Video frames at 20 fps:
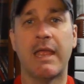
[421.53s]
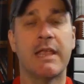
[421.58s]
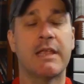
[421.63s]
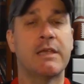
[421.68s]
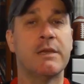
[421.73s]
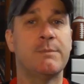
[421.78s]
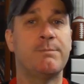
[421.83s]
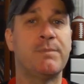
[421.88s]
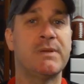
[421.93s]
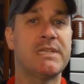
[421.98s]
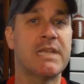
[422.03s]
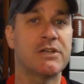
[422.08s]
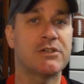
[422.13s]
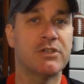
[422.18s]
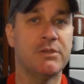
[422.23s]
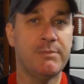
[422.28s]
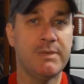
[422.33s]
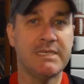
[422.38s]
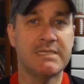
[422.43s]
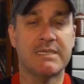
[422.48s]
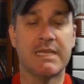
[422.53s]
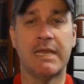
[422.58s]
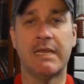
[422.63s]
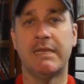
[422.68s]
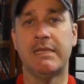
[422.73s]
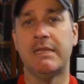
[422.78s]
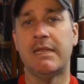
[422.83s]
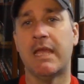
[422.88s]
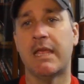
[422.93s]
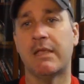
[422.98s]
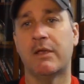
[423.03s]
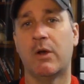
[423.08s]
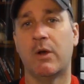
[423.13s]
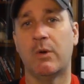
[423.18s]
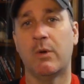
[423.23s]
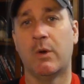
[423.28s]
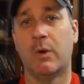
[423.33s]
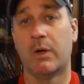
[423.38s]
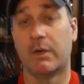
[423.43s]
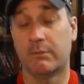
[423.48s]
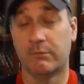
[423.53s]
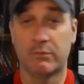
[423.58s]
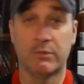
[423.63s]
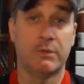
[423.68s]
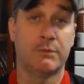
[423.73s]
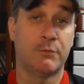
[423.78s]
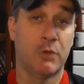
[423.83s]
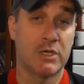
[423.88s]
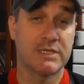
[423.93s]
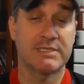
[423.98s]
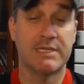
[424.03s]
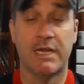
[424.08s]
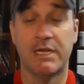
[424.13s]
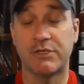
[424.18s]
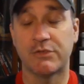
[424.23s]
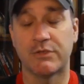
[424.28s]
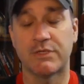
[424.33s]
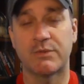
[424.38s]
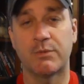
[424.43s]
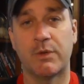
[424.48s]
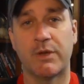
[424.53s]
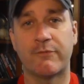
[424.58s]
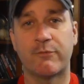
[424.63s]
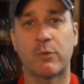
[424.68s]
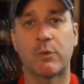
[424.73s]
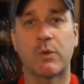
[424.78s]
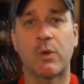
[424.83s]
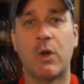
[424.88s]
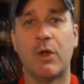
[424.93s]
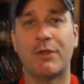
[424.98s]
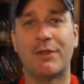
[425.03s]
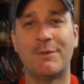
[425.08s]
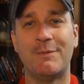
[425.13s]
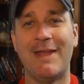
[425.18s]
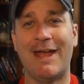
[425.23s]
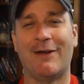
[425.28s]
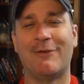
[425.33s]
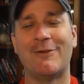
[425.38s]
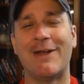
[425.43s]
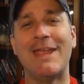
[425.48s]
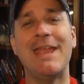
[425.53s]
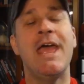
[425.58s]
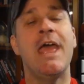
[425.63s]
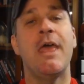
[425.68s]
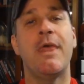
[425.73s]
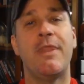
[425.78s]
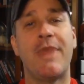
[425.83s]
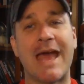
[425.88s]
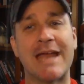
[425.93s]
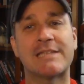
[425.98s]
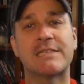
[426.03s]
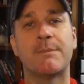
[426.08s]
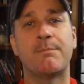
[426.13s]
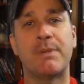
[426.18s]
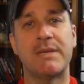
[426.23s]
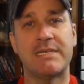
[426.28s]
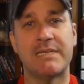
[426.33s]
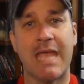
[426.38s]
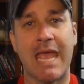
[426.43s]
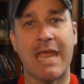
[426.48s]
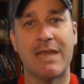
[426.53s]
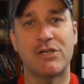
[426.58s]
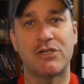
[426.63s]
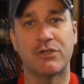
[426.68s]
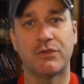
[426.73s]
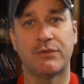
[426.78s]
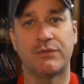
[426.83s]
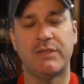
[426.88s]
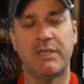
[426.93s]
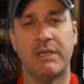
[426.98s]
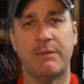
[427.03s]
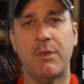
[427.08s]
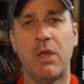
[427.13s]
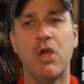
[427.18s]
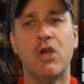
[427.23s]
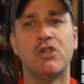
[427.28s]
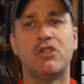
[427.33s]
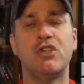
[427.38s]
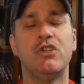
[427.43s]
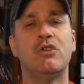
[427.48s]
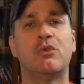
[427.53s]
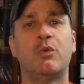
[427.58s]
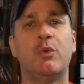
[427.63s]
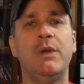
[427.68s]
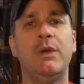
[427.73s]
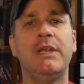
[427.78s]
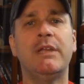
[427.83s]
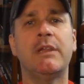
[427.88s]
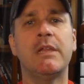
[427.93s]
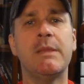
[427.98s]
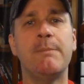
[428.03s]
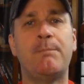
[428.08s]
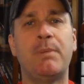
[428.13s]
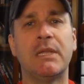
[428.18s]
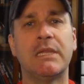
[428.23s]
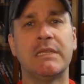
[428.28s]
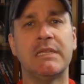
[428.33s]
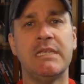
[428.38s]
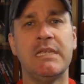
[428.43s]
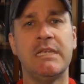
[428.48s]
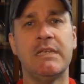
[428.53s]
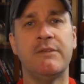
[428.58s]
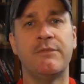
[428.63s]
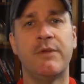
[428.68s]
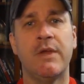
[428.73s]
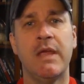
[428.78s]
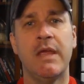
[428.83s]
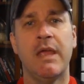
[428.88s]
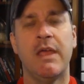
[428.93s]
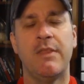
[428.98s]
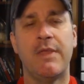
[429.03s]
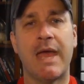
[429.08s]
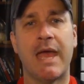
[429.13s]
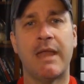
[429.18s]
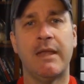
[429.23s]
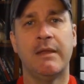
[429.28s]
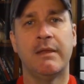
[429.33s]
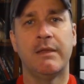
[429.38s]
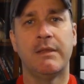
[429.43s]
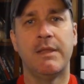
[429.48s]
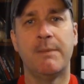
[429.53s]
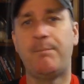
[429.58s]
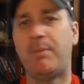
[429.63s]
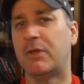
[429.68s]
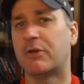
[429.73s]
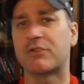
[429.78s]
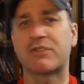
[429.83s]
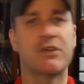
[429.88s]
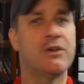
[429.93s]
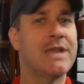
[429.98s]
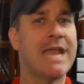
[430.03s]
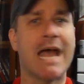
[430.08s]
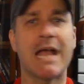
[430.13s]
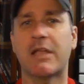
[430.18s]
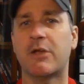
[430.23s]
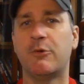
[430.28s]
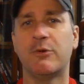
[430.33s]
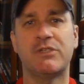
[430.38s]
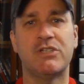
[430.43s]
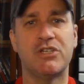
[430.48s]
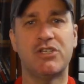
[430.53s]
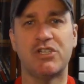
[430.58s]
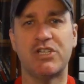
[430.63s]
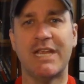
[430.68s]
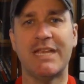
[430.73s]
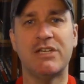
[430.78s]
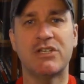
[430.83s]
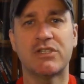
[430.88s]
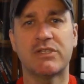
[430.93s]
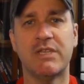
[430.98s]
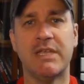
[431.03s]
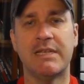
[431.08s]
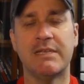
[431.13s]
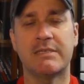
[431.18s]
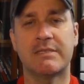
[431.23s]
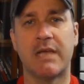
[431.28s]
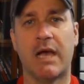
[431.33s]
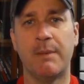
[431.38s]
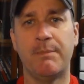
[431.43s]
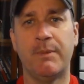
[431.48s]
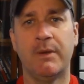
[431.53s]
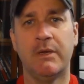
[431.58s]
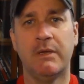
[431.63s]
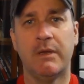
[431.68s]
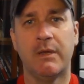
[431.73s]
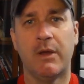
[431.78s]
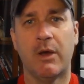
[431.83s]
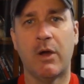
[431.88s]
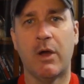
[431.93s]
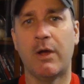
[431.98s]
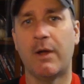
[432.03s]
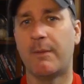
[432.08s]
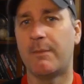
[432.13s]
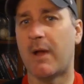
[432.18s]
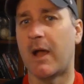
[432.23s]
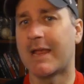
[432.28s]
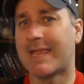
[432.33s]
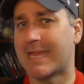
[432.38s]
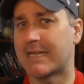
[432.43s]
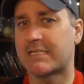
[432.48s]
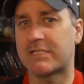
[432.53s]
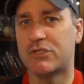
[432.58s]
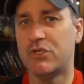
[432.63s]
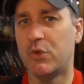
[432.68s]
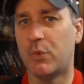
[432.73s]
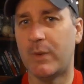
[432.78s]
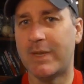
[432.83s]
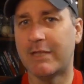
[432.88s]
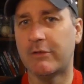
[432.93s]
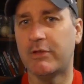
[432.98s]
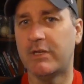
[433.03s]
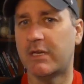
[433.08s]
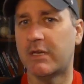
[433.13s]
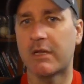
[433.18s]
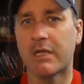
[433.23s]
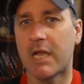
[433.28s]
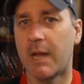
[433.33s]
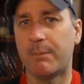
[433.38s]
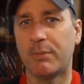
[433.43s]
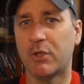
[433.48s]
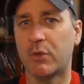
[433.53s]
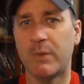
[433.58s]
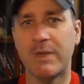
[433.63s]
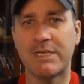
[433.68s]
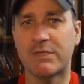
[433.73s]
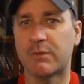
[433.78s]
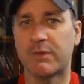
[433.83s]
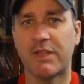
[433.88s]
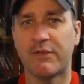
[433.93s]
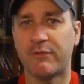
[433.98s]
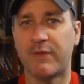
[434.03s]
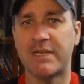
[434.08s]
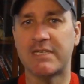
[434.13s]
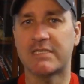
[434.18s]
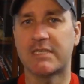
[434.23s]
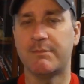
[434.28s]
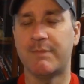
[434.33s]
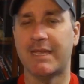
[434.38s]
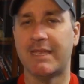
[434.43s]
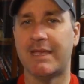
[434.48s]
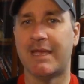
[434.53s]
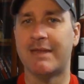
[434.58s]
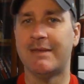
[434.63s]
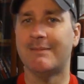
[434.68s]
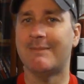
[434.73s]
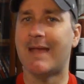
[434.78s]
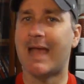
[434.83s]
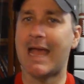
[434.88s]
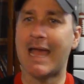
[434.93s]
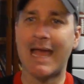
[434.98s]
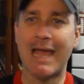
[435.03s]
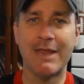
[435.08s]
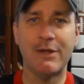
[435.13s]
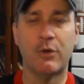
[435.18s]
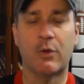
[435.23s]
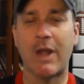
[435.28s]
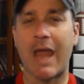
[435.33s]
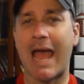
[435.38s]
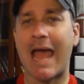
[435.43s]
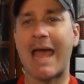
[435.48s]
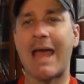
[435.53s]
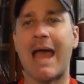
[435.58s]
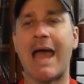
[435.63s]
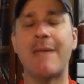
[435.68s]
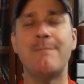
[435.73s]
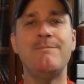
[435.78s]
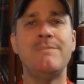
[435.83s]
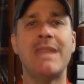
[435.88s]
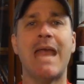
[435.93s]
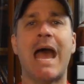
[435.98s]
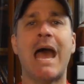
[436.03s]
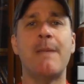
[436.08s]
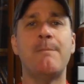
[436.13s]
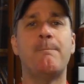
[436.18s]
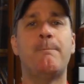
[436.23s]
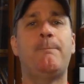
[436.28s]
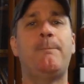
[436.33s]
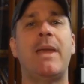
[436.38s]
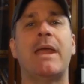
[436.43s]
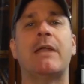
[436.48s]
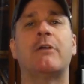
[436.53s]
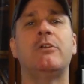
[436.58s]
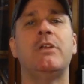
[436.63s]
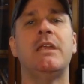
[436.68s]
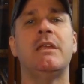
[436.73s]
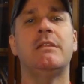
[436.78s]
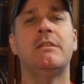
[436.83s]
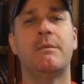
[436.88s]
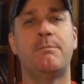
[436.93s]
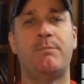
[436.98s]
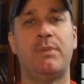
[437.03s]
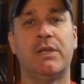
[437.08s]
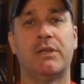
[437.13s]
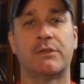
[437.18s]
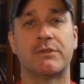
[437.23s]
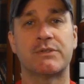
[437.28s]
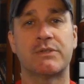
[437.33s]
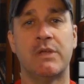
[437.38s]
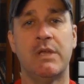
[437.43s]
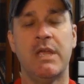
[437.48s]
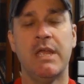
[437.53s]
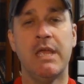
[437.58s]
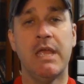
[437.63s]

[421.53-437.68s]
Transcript: It could potentially be San Diego or Los Angeles, whatever we're calling them now, right? That's a potential team. Do you really believe that the Bills are not going to change things up against New England in a couple of weeks when they face them again? I don't. I'm not burying the Bills.